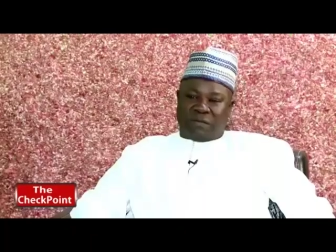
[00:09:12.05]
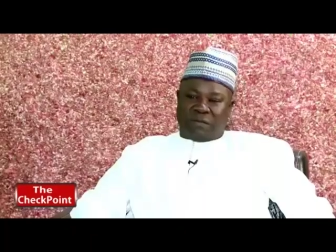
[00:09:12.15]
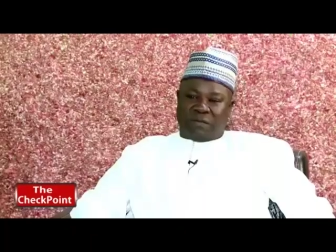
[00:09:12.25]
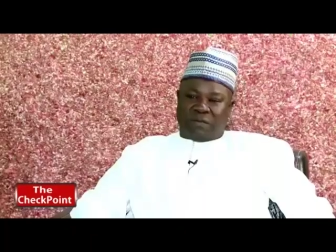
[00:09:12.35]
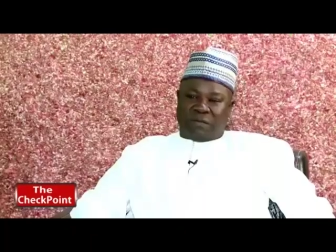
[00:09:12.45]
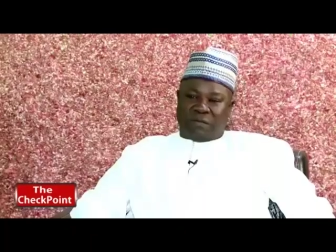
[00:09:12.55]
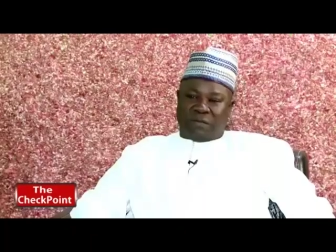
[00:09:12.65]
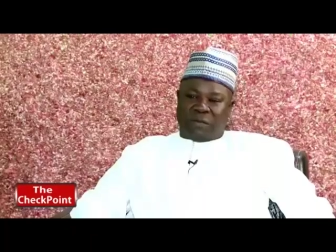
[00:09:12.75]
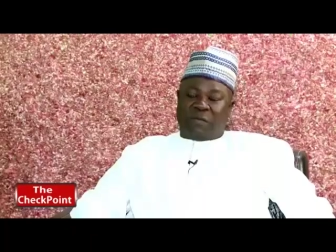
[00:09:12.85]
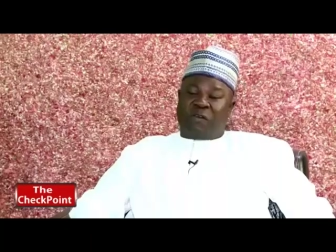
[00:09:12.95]
Mm -hmm.
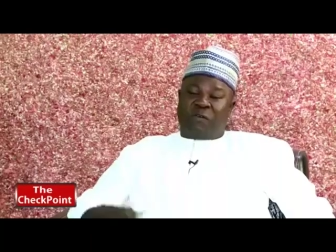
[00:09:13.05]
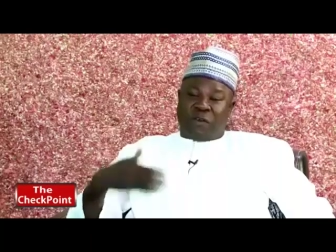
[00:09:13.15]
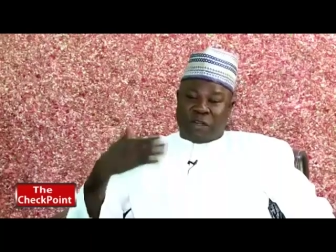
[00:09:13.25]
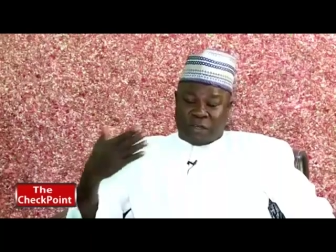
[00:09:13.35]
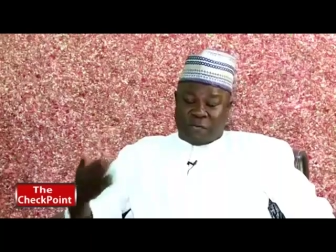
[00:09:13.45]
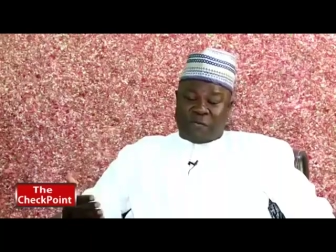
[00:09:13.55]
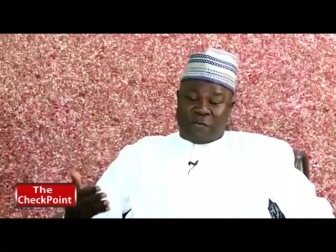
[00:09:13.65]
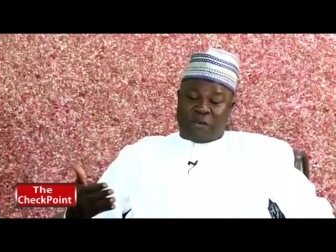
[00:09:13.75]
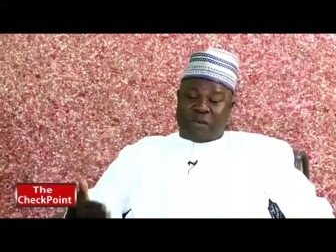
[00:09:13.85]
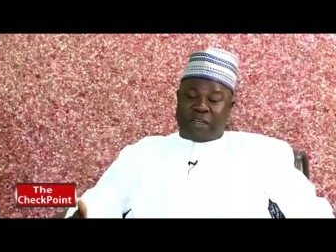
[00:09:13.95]
We've audited.
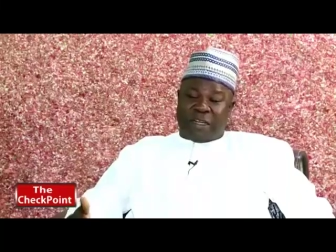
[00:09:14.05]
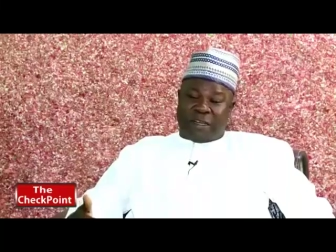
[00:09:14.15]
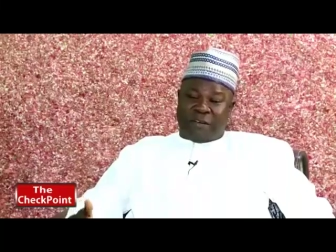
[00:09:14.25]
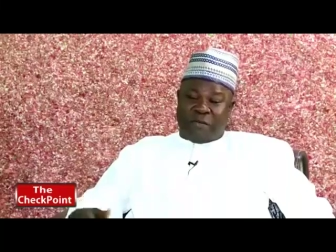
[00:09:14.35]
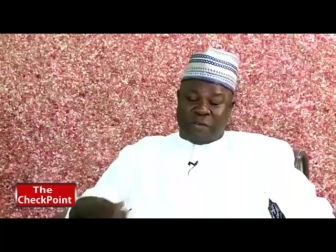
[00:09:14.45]
We've been audited.